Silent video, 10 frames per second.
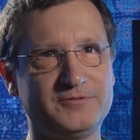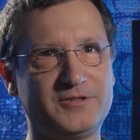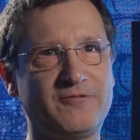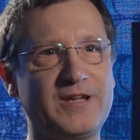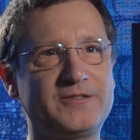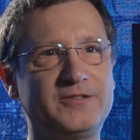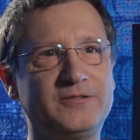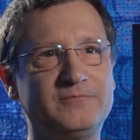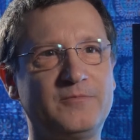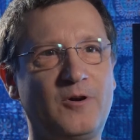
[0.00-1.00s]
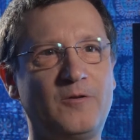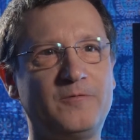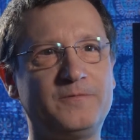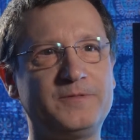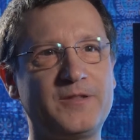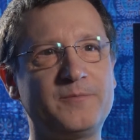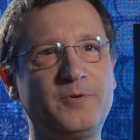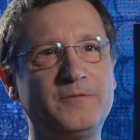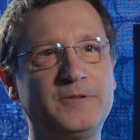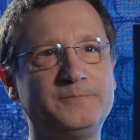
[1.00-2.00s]
director of Death in
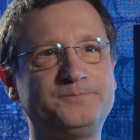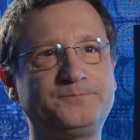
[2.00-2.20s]
Podville.